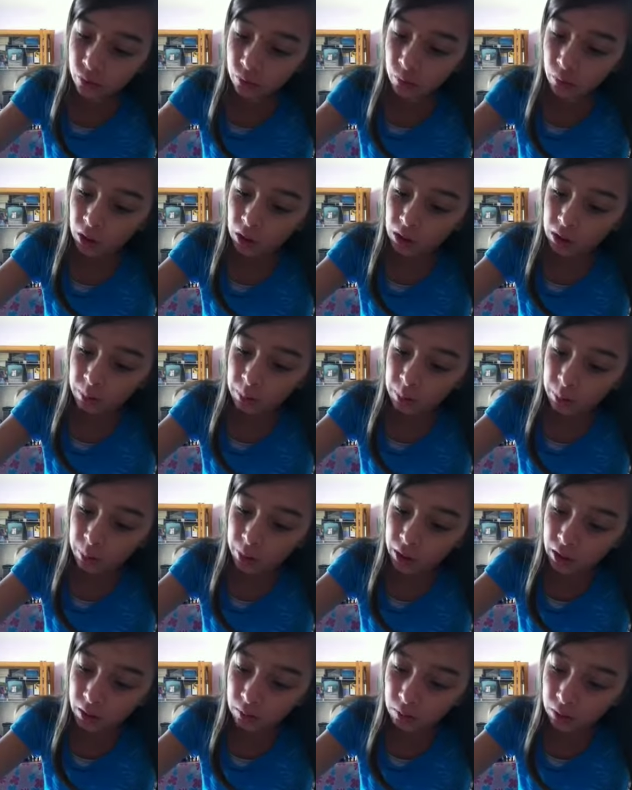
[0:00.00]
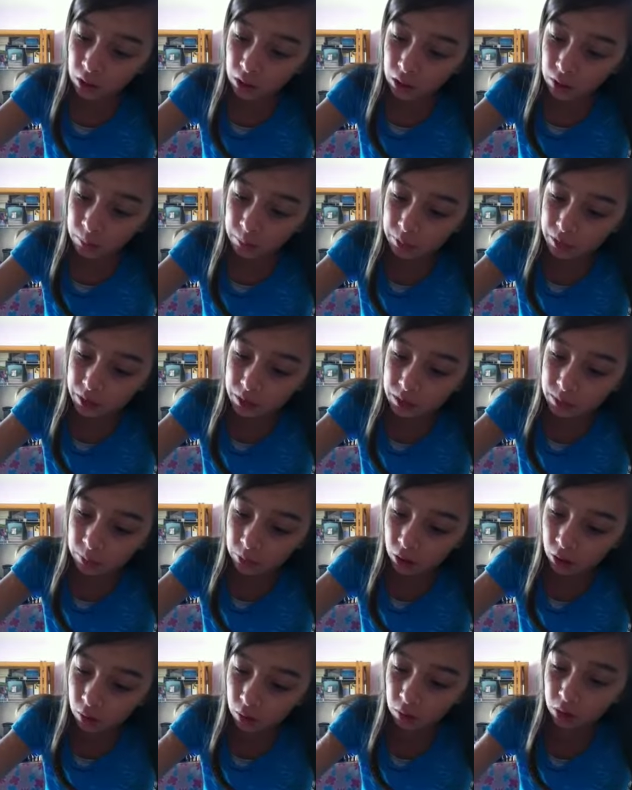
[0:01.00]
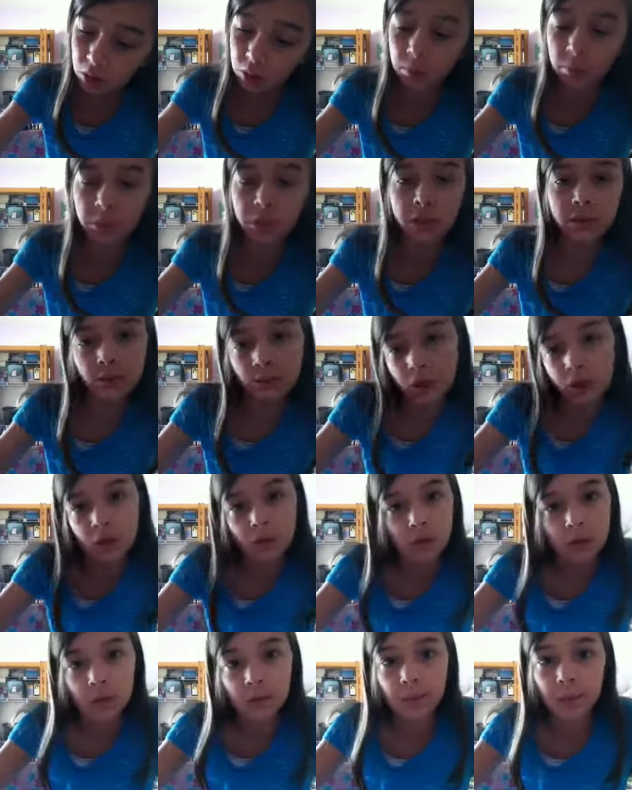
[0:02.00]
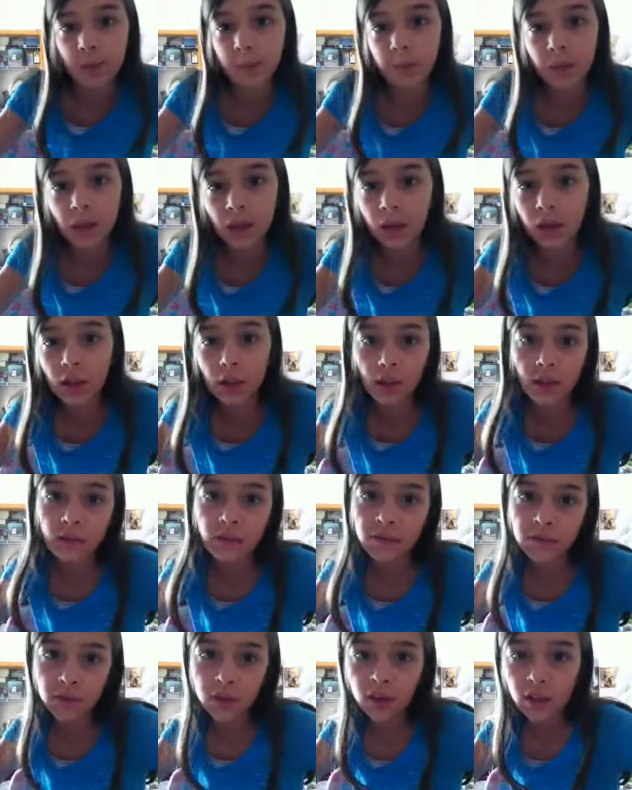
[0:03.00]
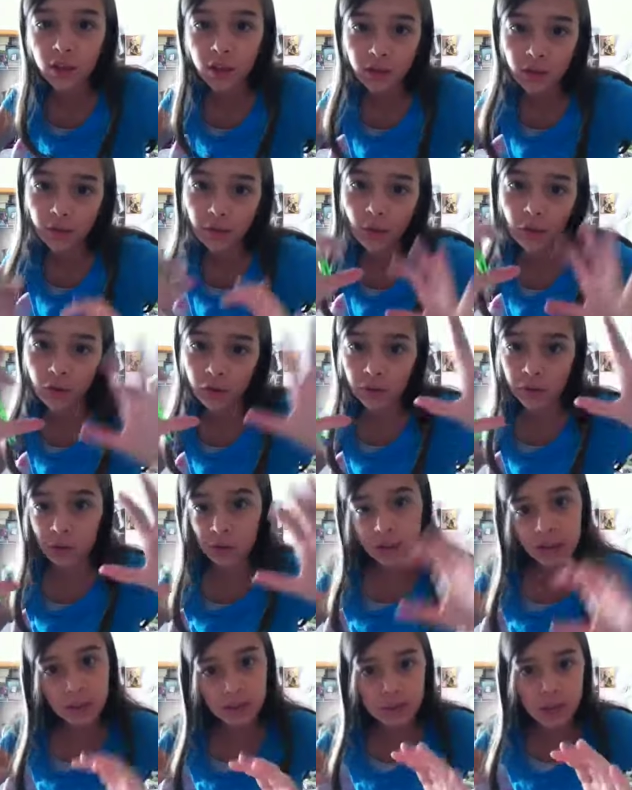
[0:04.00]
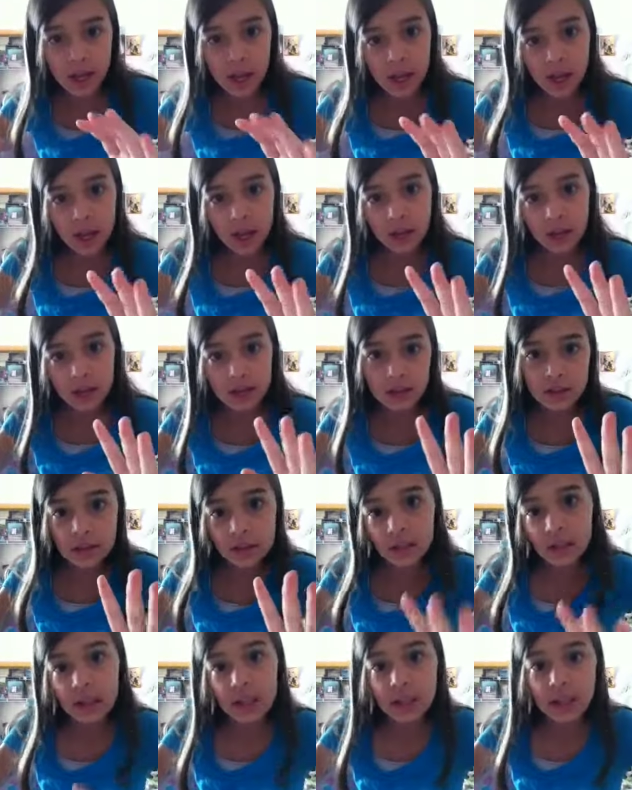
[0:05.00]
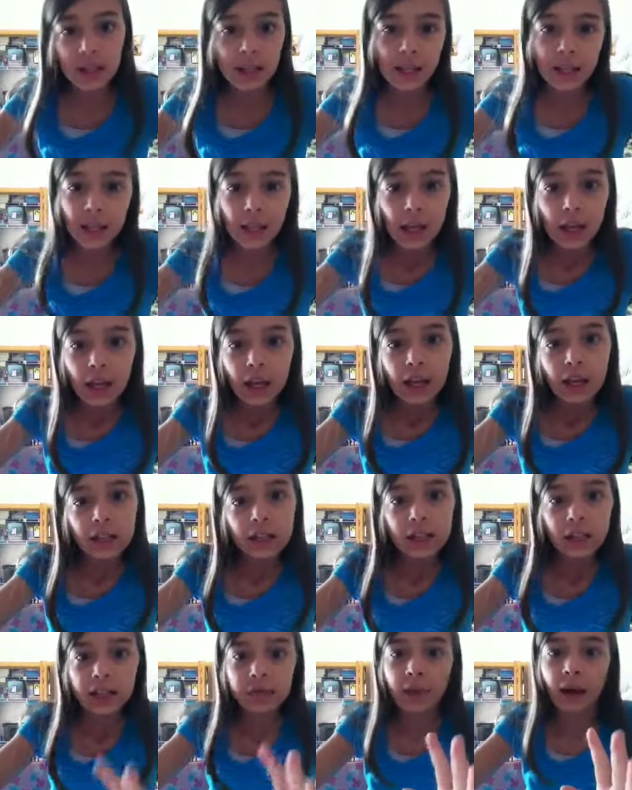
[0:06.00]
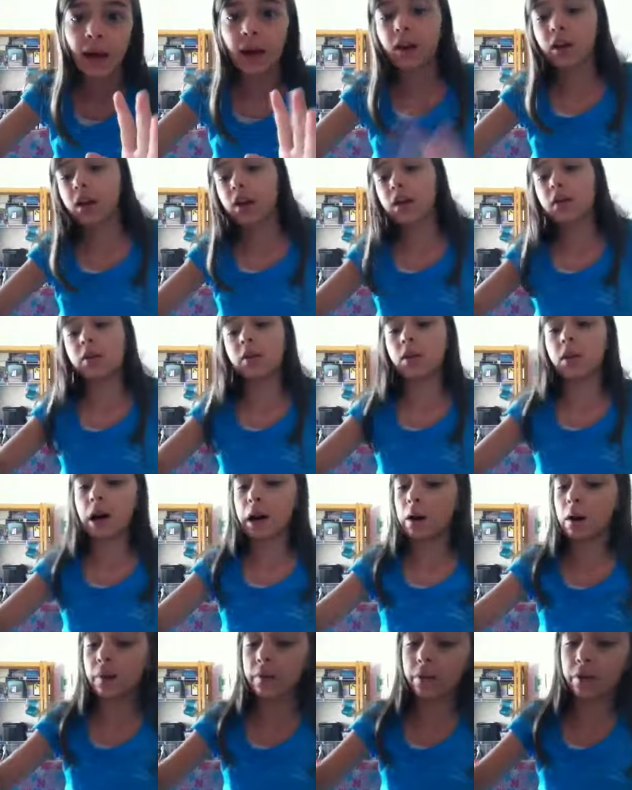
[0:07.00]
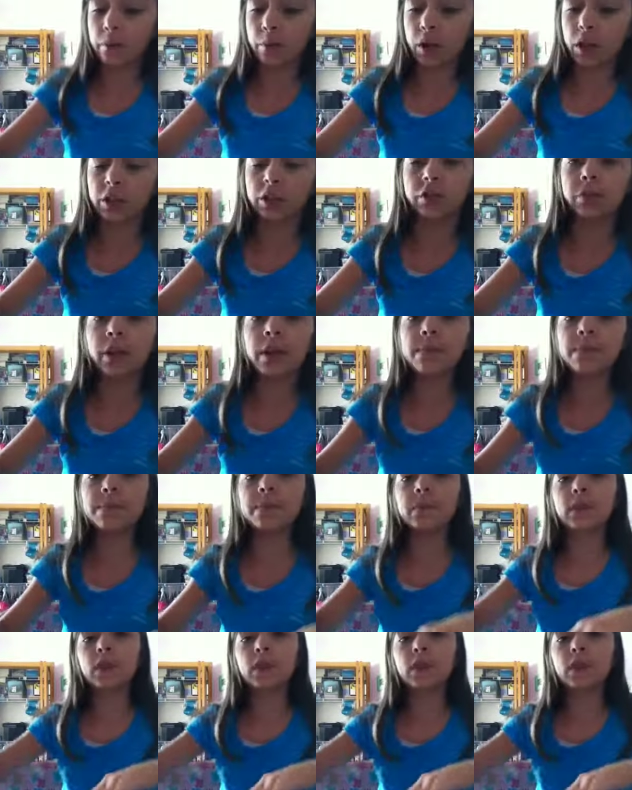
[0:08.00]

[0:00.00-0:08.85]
One can be big, one can be small, one can be small, one can be big. They both can be the same size. It doesn't matter, however you want to do it.